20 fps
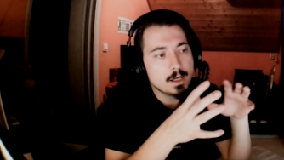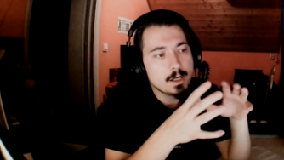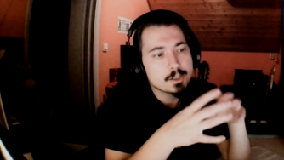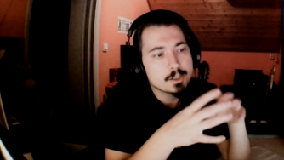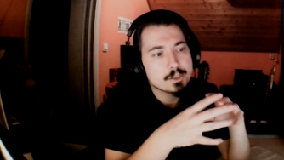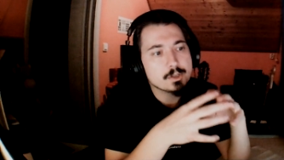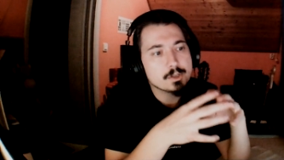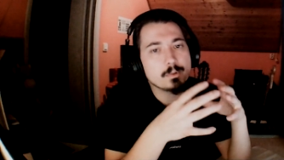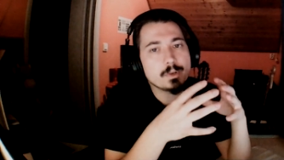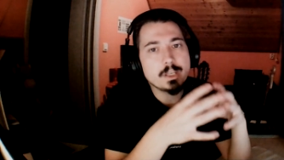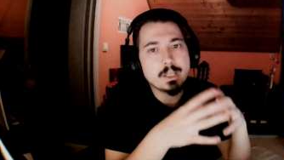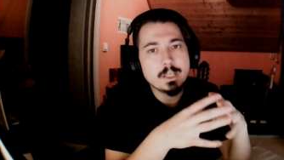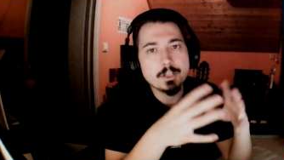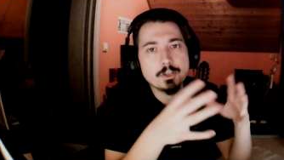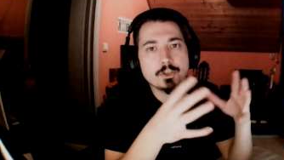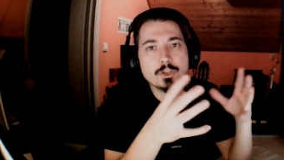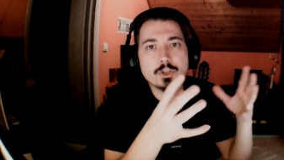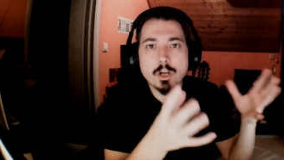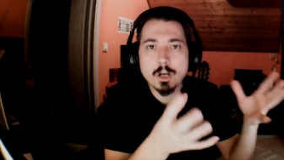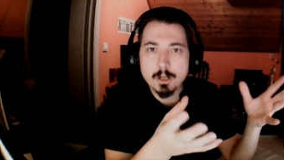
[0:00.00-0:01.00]
So
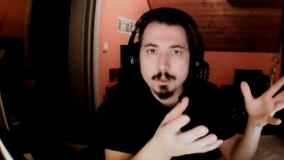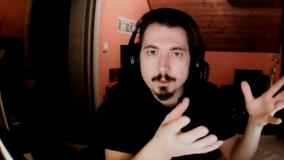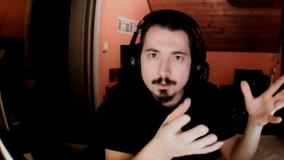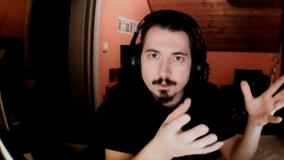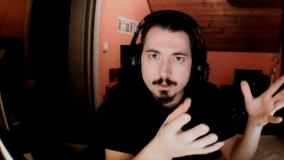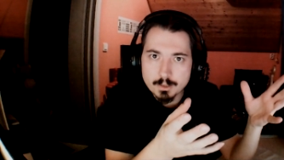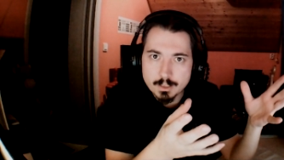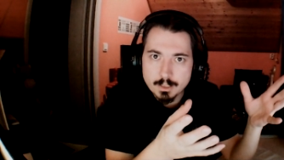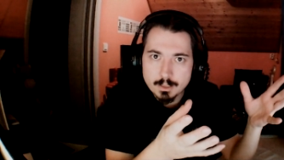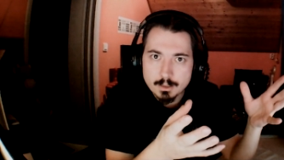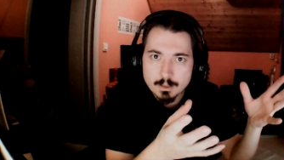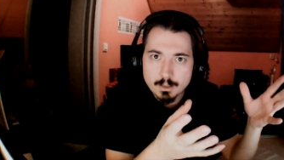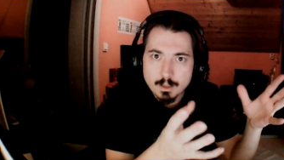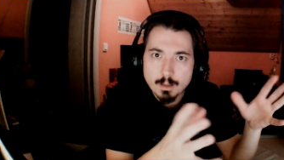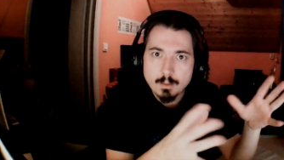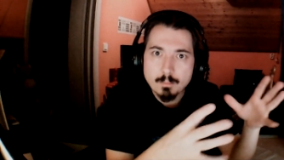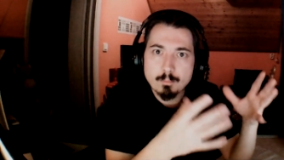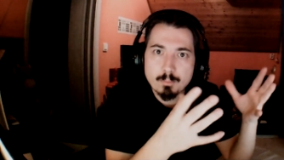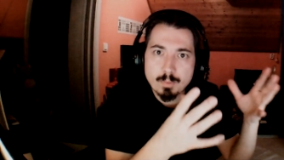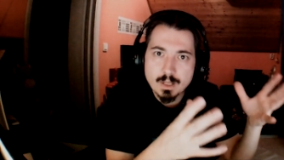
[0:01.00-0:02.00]
each country,
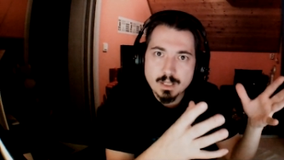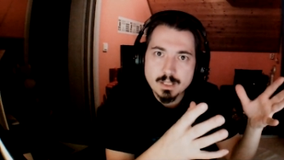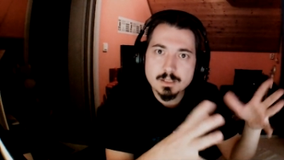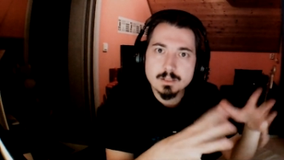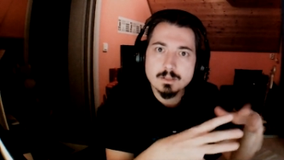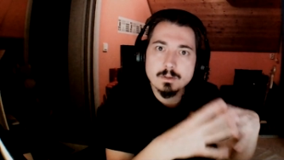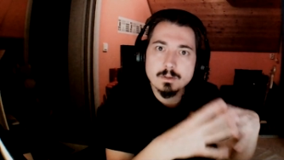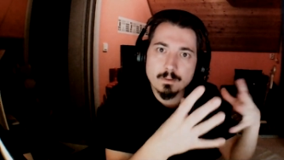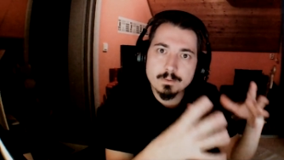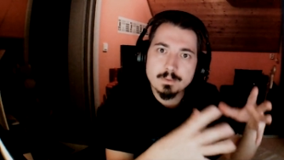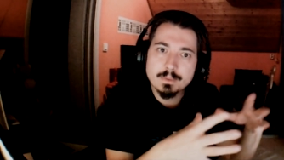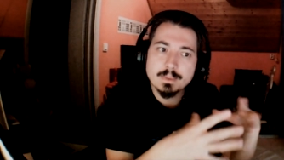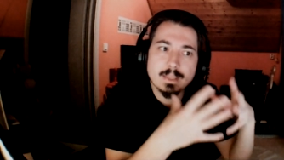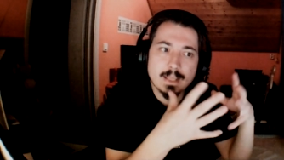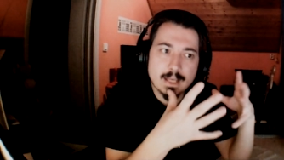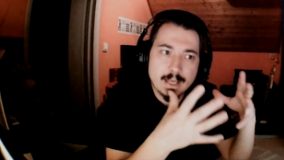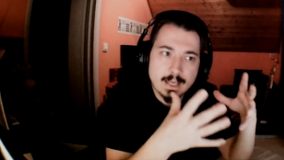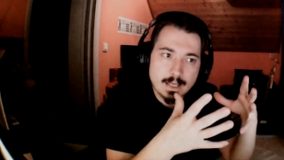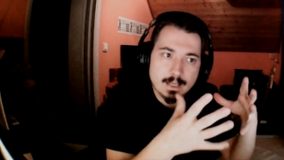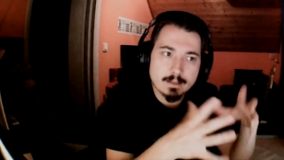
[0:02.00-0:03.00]
based on
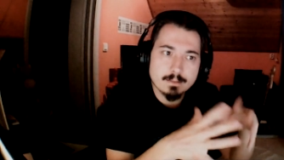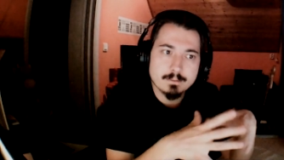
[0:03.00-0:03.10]
their